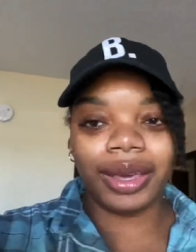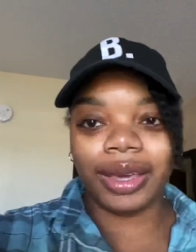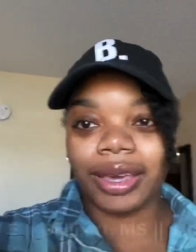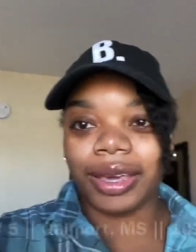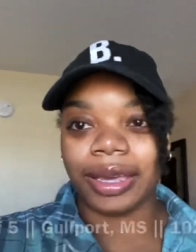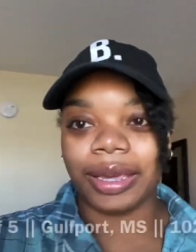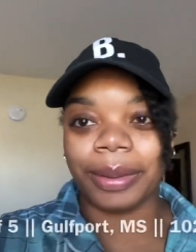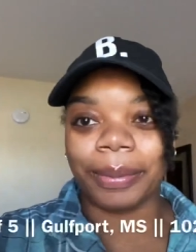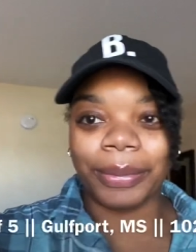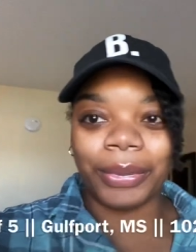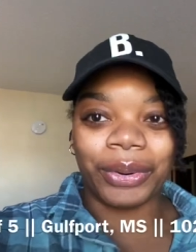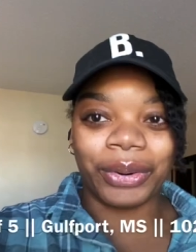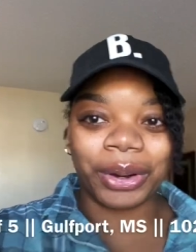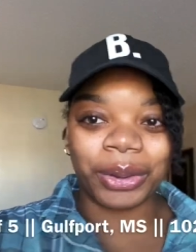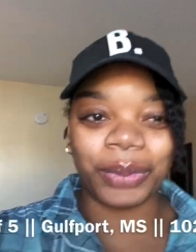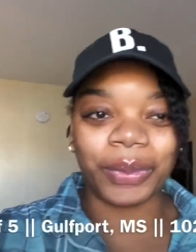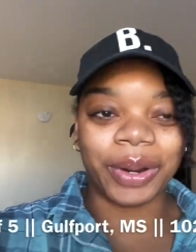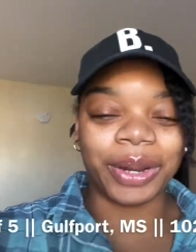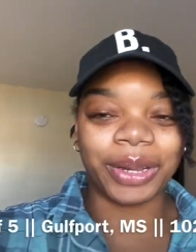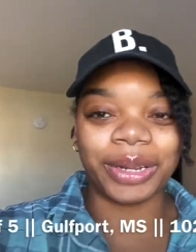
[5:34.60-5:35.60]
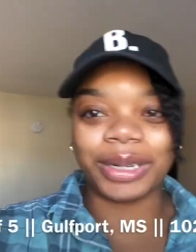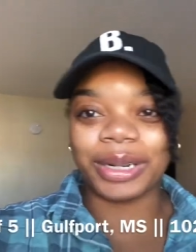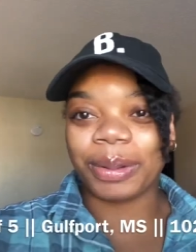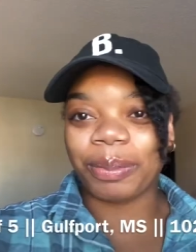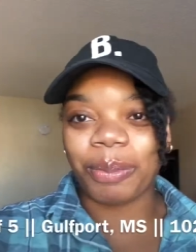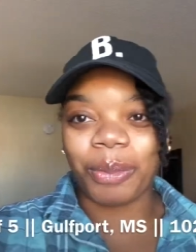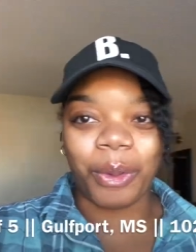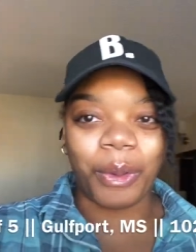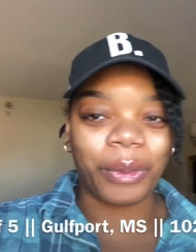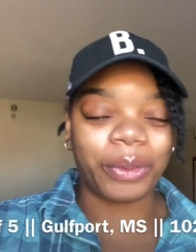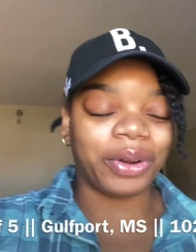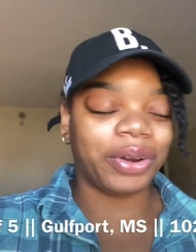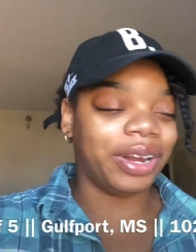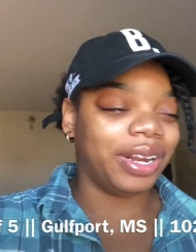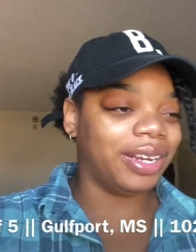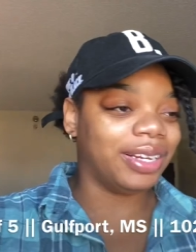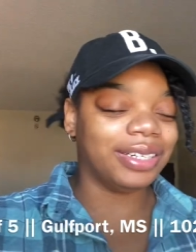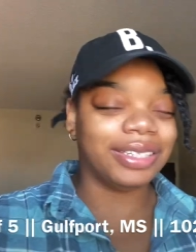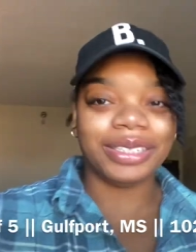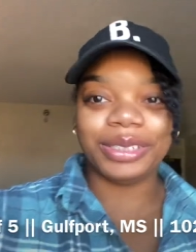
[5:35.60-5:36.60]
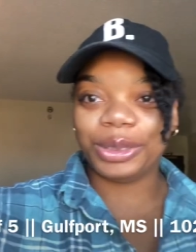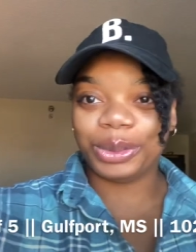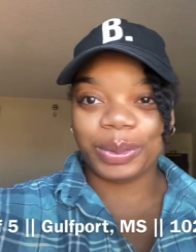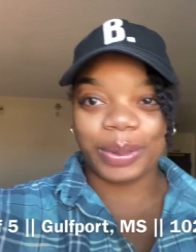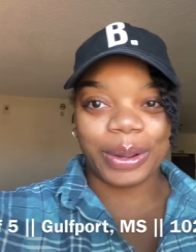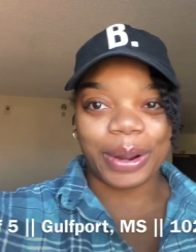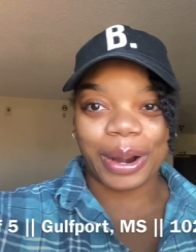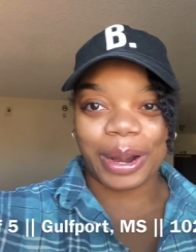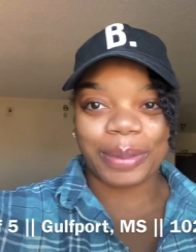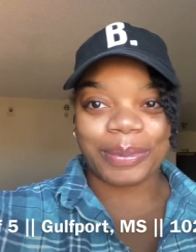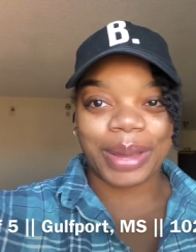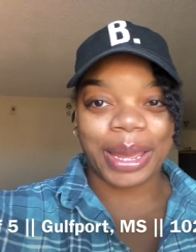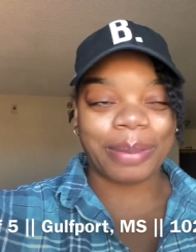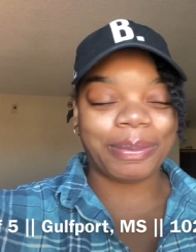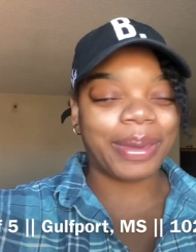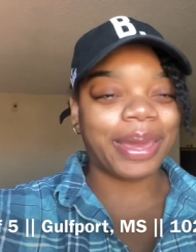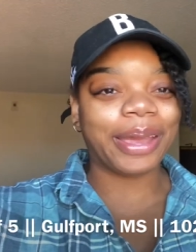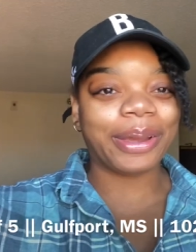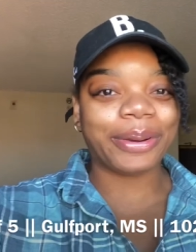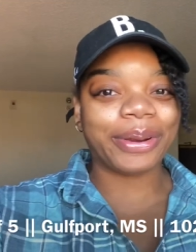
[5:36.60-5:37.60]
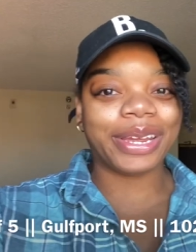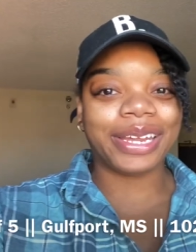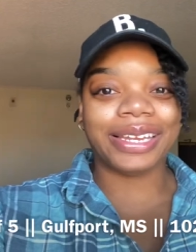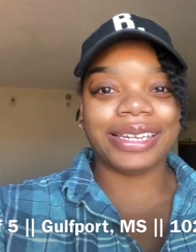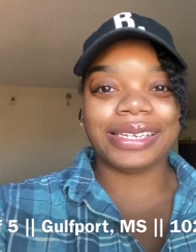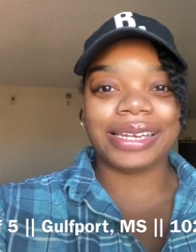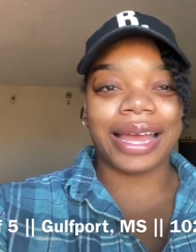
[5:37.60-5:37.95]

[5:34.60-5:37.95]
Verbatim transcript: Good morning, world. Good morning. Disregard my appearance.